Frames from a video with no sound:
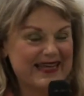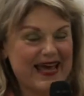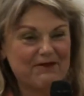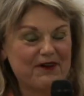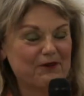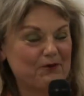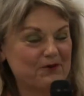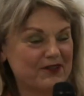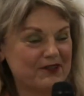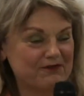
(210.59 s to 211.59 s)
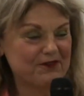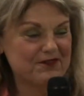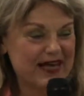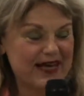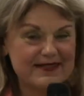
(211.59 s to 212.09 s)
I have wonderful
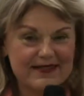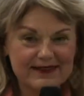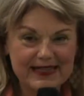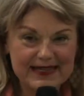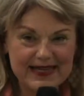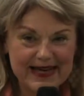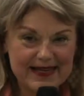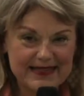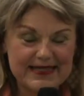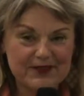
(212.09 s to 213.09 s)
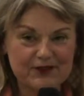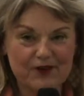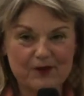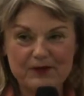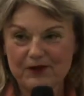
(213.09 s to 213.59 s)
slides on leaky gut
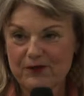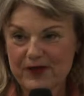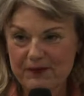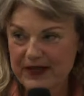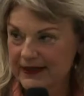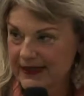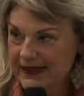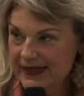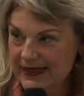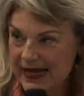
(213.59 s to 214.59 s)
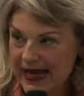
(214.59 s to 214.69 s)
syndrome and permeability,